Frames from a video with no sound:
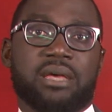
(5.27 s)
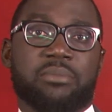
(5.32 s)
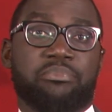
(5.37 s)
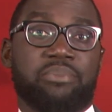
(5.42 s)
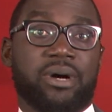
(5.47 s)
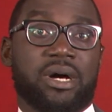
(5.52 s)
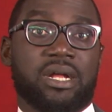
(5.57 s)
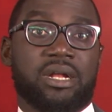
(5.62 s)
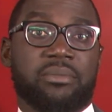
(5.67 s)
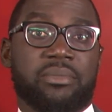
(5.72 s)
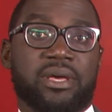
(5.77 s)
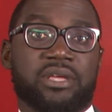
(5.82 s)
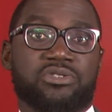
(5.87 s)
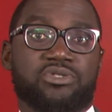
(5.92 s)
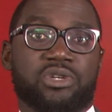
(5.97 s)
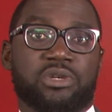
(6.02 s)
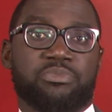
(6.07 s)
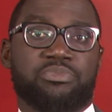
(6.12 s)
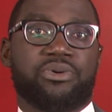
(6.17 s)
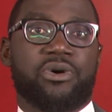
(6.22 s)
a
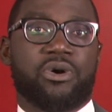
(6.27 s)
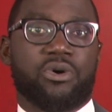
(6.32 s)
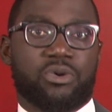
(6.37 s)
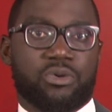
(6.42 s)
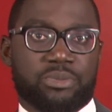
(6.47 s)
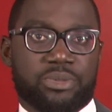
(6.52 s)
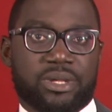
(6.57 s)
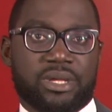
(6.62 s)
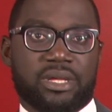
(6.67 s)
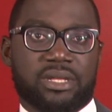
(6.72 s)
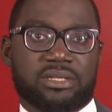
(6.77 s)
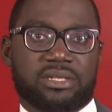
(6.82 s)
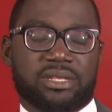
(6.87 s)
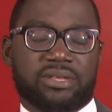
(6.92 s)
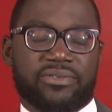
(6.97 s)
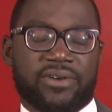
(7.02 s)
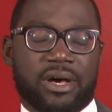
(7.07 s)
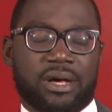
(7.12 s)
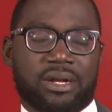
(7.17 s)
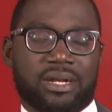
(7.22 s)
parliamentary probe into
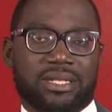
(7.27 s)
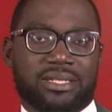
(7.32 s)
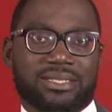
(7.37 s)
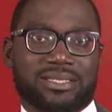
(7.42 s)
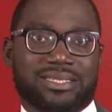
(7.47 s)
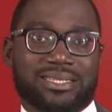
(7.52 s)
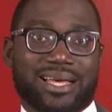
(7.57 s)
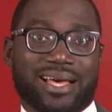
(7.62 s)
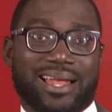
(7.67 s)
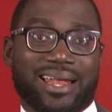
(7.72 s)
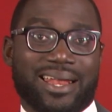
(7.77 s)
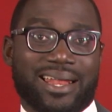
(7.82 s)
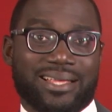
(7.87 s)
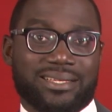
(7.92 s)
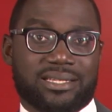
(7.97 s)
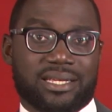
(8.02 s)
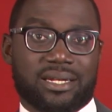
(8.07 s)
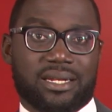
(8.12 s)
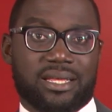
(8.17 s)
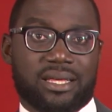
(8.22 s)
the violence
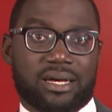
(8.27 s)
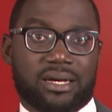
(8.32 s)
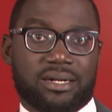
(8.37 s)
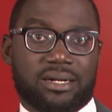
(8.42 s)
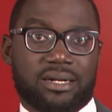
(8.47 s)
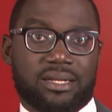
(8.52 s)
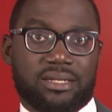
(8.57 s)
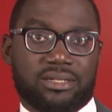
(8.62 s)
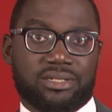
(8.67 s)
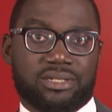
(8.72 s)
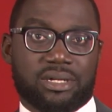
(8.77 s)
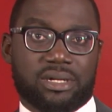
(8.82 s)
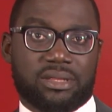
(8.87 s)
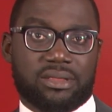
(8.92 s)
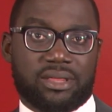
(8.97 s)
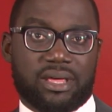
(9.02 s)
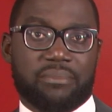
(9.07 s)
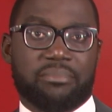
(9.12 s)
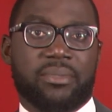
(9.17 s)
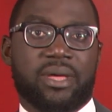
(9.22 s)
allegedly unleashed
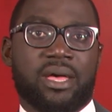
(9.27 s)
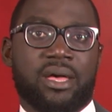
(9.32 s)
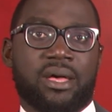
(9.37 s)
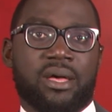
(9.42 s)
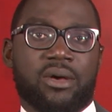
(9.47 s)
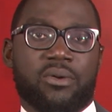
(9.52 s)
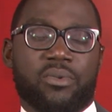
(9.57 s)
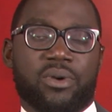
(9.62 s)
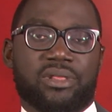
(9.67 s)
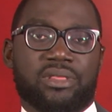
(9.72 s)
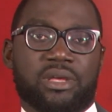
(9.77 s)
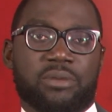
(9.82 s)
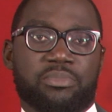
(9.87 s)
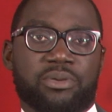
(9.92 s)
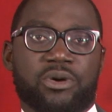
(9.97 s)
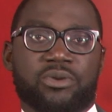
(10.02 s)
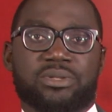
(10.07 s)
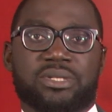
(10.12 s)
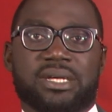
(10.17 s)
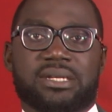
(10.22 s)
on them when they
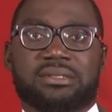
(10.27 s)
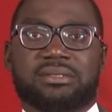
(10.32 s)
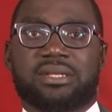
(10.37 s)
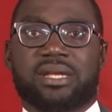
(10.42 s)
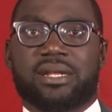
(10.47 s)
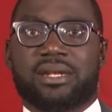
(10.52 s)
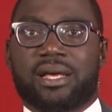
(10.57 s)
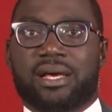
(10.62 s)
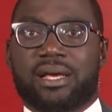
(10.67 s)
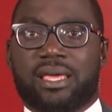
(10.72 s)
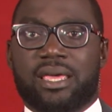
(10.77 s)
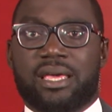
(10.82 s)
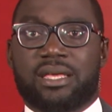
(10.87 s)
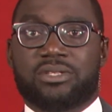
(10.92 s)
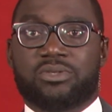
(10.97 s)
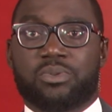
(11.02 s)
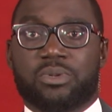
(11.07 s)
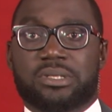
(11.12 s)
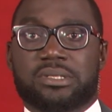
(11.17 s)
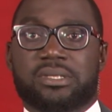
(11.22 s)
protested
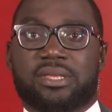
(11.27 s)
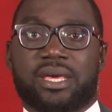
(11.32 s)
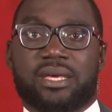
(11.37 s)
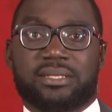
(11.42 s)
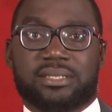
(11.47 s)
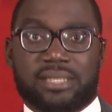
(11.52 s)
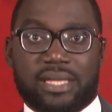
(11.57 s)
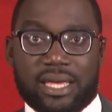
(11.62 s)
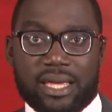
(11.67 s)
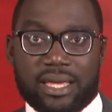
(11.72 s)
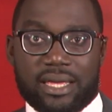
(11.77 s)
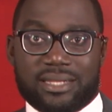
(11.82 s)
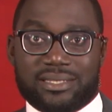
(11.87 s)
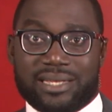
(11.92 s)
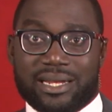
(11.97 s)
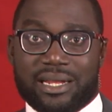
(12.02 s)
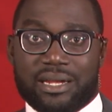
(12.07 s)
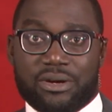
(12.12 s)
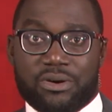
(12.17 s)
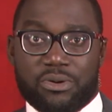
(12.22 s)
against what they say
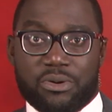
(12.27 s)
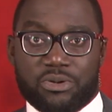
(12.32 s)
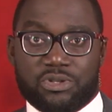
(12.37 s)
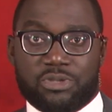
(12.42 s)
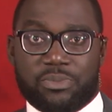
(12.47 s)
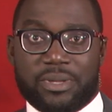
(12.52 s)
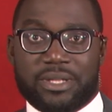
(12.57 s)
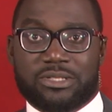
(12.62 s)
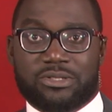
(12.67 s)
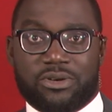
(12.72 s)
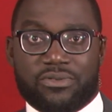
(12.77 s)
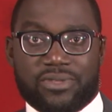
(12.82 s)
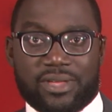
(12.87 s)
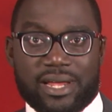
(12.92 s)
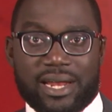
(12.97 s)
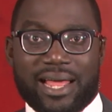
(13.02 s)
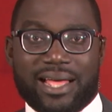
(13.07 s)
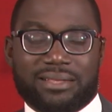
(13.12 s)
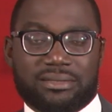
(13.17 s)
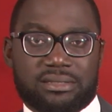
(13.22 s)
is an encroachment of
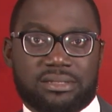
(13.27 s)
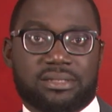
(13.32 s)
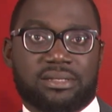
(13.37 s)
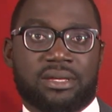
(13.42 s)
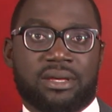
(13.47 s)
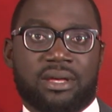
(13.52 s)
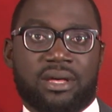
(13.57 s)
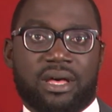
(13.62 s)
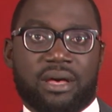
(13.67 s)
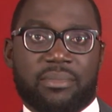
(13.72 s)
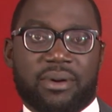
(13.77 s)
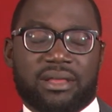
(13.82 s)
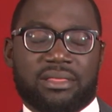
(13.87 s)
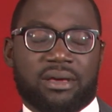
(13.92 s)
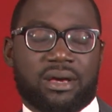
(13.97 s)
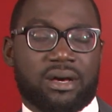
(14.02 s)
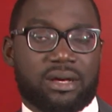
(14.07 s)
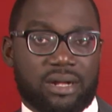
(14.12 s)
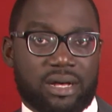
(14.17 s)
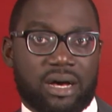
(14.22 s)
their lands by
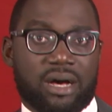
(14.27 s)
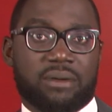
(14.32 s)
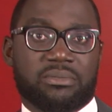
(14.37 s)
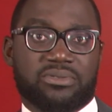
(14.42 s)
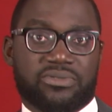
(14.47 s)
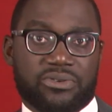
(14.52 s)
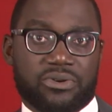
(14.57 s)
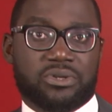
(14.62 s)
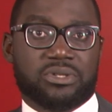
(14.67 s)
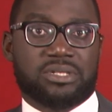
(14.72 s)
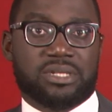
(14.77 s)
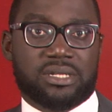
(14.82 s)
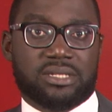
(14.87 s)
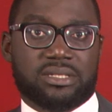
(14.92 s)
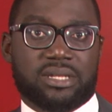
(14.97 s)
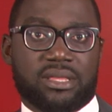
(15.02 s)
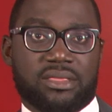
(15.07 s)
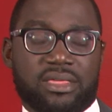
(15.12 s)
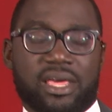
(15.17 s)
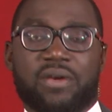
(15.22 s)
the Ghana Armed
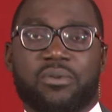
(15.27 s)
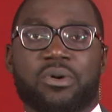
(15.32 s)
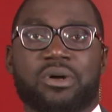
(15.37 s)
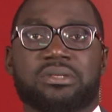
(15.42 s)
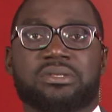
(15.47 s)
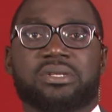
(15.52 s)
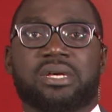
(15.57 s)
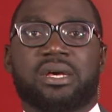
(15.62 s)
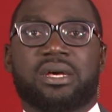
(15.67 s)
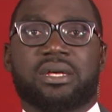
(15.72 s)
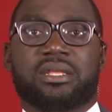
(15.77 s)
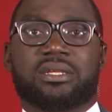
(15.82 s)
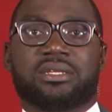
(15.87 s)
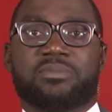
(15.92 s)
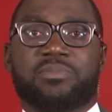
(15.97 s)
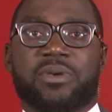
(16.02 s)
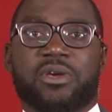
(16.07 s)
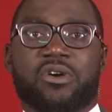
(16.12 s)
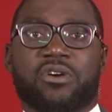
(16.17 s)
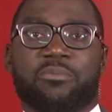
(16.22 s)
Forces. They want the
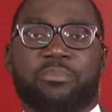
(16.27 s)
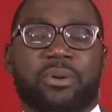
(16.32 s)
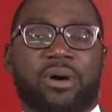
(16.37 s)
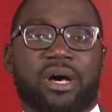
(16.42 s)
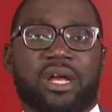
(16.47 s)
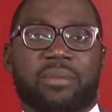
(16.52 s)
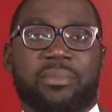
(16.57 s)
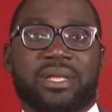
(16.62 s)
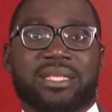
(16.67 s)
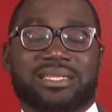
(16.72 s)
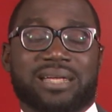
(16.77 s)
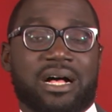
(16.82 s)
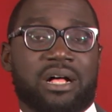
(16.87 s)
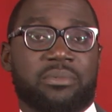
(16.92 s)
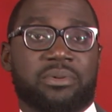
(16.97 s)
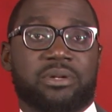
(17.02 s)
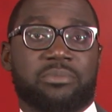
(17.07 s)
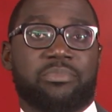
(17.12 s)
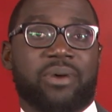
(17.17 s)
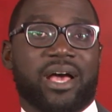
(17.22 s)
Speaker of Parliament,
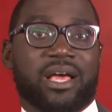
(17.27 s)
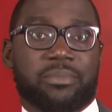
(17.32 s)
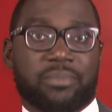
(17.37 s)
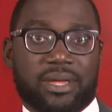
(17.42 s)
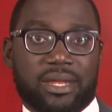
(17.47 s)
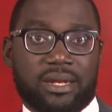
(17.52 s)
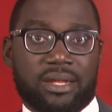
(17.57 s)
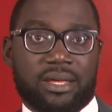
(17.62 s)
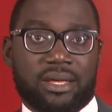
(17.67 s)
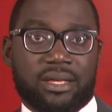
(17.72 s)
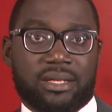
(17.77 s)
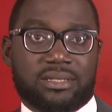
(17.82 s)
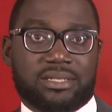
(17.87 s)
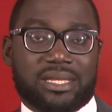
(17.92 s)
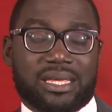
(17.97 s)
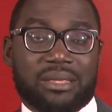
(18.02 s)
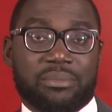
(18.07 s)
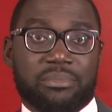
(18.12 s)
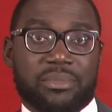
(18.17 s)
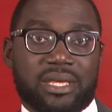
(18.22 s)
Albin Bagbin,
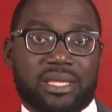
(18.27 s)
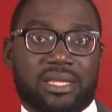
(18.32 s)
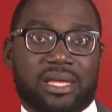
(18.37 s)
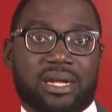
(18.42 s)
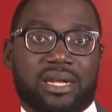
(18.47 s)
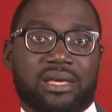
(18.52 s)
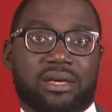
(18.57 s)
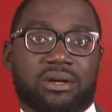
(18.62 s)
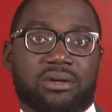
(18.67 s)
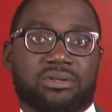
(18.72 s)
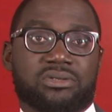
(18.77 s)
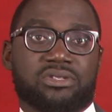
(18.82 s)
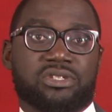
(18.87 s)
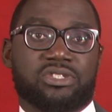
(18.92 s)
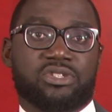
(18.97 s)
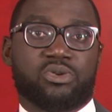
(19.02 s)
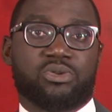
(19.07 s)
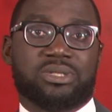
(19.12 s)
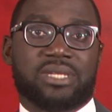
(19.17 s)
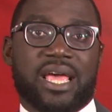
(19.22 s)
to immediately
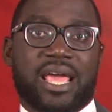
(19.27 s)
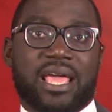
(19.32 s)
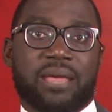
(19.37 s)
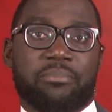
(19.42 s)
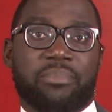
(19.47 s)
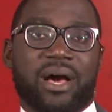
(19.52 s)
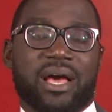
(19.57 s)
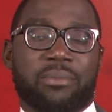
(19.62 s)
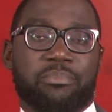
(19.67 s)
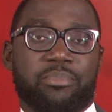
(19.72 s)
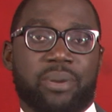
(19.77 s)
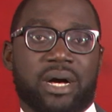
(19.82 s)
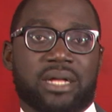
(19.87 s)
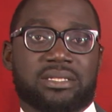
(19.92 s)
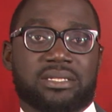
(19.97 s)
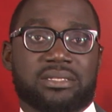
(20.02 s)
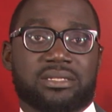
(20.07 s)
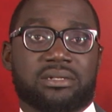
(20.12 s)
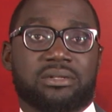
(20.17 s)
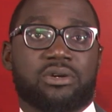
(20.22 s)
constitute a
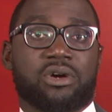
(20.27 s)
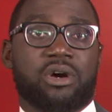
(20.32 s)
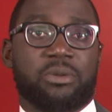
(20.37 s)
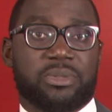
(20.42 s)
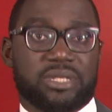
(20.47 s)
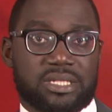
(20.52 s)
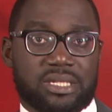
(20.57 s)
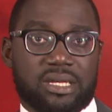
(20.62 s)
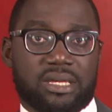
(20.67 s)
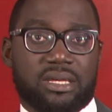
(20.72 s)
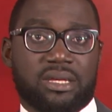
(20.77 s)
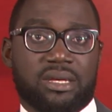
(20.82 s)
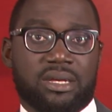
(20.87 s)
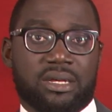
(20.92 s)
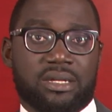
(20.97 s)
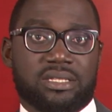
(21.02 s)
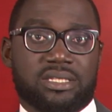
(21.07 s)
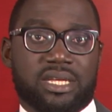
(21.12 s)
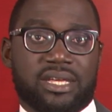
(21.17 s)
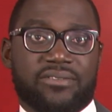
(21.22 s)
bipartisan committee
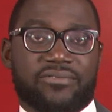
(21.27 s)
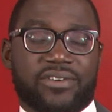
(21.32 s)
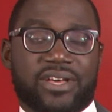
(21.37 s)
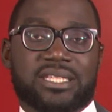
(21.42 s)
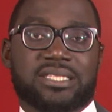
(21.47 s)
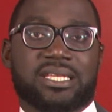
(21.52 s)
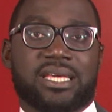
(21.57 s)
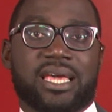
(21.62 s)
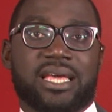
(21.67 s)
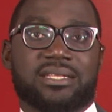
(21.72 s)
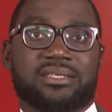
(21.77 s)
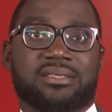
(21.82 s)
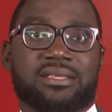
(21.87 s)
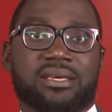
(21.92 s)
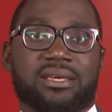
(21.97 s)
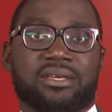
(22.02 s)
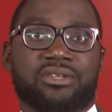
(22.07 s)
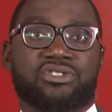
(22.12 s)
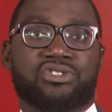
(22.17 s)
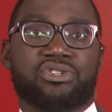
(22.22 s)
to investigate
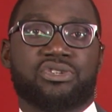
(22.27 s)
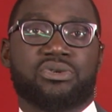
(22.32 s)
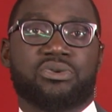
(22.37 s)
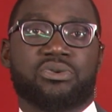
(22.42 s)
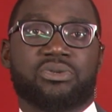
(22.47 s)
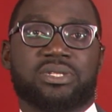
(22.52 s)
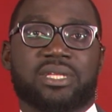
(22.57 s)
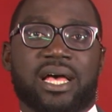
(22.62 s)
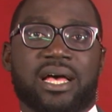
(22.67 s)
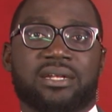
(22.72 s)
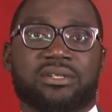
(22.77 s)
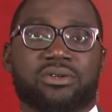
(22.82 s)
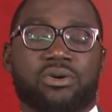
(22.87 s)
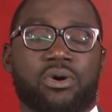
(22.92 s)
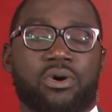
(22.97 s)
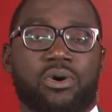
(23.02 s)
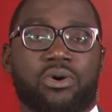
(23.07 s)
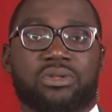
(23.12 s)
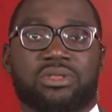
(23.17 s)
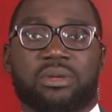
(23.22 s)
the issues and
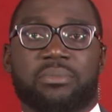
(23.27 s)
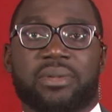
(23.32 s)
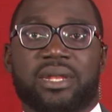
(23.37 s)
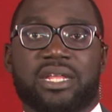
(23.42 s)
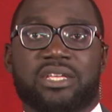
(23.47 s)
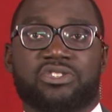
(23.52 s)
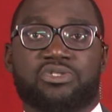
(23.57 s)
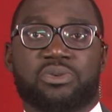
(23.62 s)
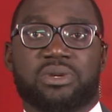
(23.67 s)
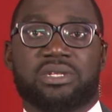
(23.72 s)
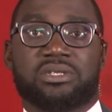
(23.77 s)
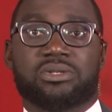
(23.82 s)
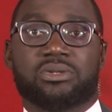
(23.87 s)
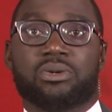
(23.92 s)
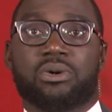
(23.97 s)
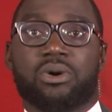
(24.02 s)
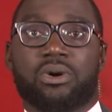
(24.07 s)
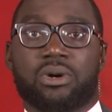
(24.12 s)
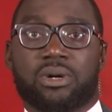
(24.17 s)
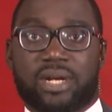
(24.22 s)
call the military to
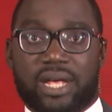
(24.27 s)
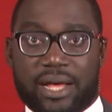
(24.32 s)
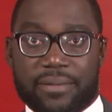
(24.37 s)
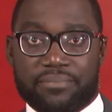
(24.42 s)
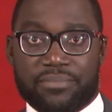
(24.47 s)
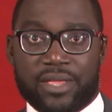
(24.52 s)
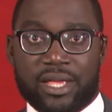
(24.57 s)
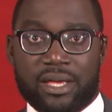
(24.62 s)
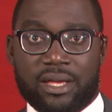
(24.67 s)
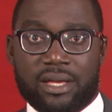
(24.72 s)
order.